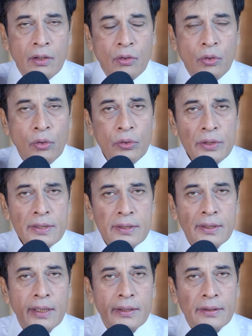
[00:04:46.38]
holds
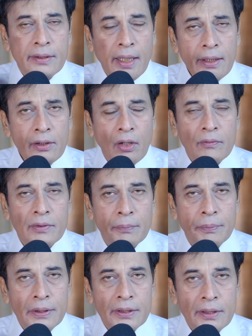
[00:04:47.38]
the tongue of the
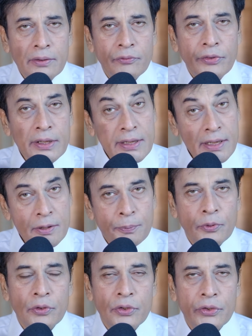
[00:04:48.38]
patient, which is
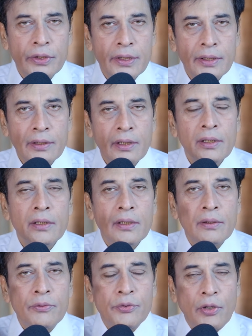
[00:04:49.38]
protruded
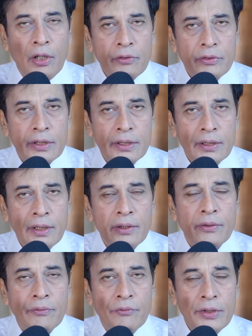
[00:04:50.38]
forward
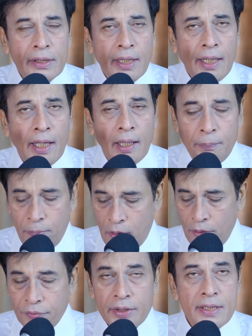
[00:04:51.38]
with the help
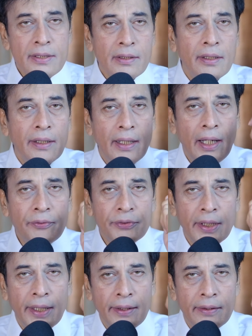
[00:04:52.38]
of his left
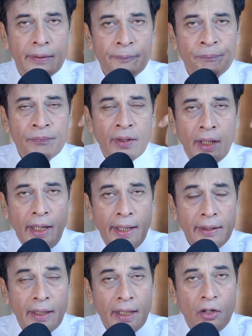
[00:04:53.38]
hand,
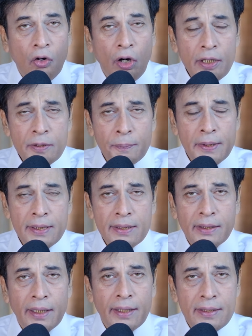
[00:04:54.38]
and a gauze piece
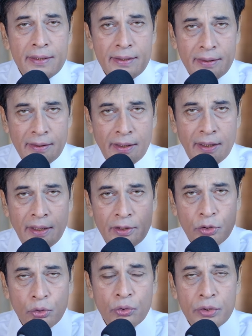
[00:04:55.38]
is
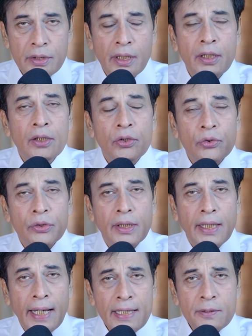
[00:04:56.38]
used to
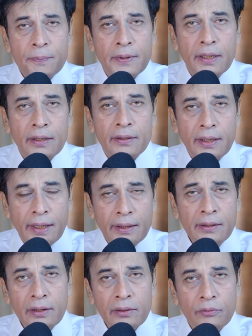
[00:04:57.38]
grasp the
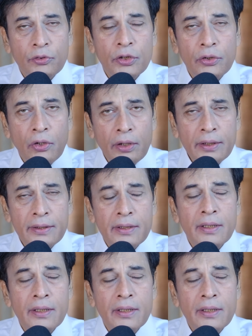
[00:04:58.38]
tongue, would not